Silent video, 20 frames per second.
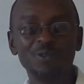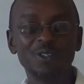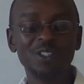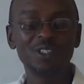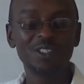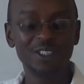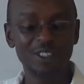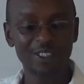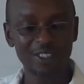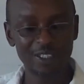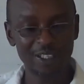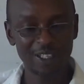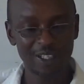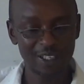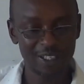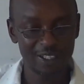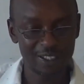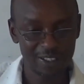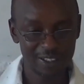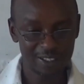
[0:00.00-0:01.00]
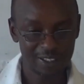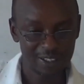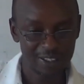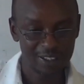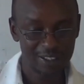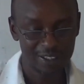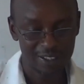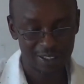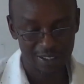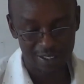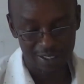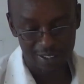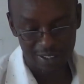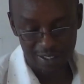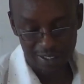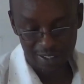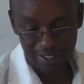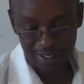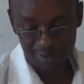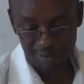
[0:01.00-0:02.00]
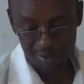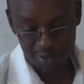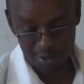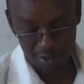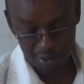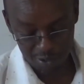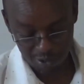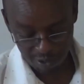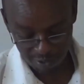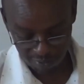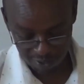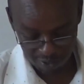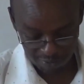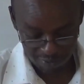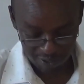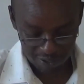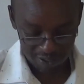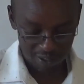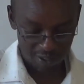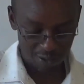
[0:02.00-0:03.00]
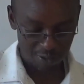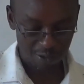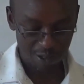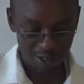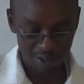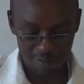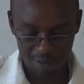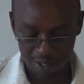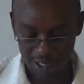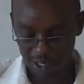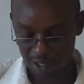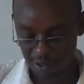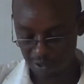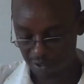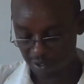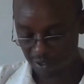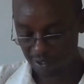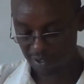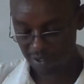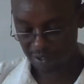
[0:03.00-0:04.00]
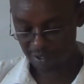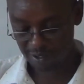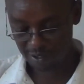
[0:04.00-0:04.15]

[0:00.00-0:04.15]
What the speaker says: we shall agree that because you have invested 1 million